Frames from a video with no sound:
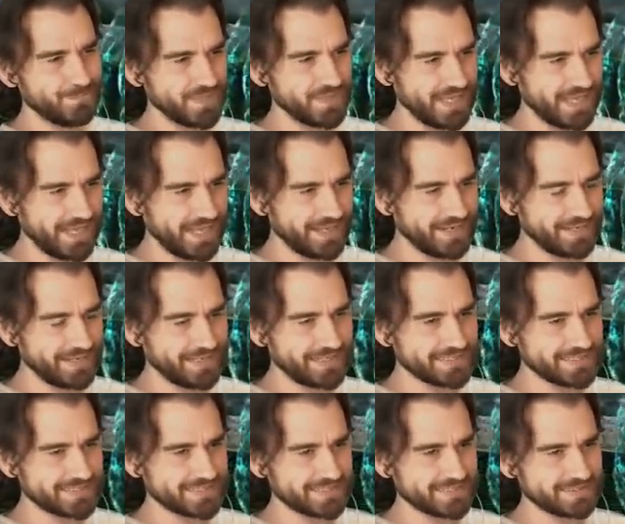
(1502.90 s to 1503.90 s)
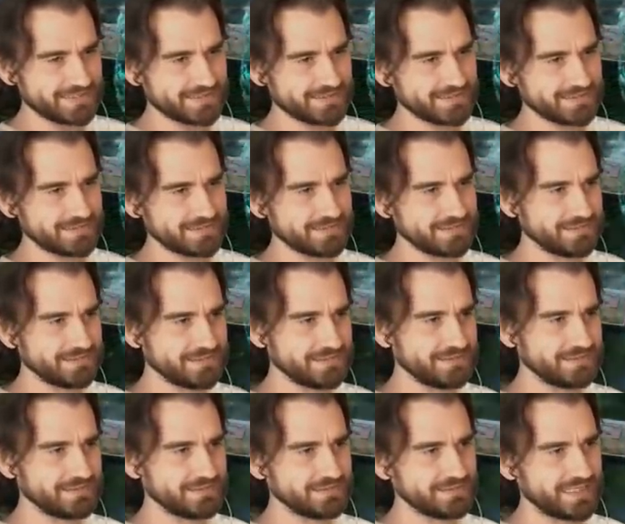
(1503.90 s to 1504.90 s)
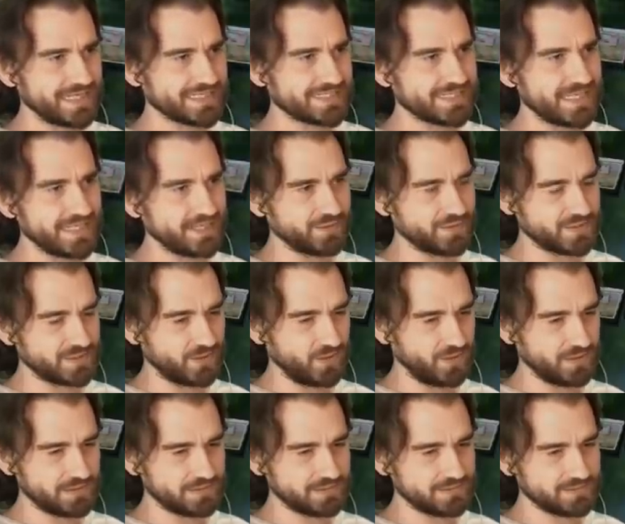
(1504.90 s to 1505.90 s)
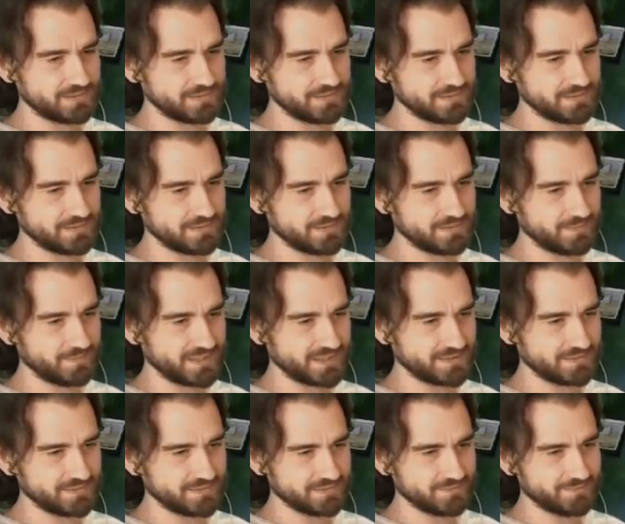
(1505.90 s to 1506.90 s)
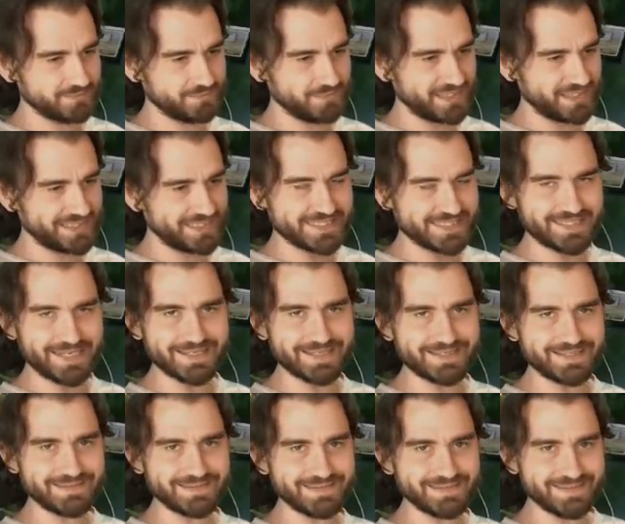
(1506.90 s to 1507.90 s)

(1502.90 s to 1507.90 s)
Uh, that's... That's dangerous and all. But these guys...